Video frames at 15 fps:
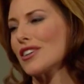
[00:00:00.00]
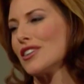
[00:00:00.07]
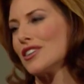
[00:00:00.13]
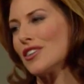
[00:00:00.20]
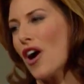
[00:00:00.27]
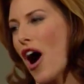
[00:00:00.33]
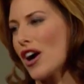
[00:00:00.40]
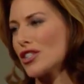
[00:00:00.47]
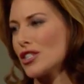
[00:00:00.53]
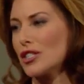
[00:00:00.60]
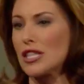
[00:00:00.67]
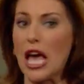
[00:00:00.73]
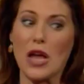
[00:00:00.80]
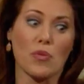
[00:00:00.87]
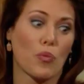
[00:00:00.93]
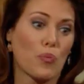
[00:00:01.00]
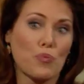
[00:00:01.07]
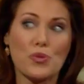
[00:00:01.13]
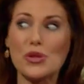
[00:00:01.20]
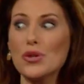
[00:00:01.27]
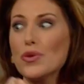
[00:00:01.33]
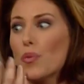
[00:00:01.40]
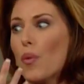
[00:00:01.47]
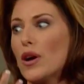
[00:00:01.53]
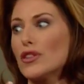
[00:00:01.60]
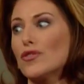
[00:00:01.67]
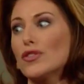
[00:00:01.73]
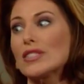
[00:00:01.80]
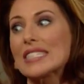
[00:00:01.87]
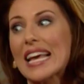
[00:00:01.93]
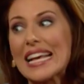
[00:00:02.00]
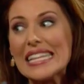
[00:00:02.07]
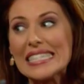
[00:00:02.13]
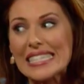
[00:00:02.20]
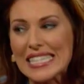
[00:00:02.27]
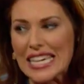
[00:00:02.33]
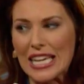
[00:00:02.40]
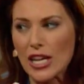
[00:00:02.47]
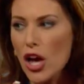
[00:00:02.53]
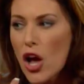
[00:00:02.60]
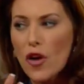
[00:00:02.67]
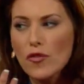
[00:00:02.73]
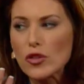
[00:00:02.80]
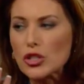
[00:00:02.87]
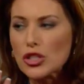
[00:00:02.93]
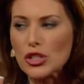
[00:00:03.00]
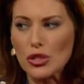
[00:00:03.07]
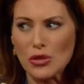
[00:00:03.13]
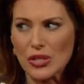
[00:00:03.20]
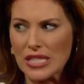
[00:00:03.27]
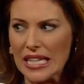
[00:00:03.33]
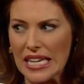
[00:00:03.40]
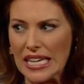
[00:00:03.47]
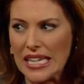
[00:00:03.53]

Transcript: concoctions and yeah. wonderful tasting yeah. for juicing.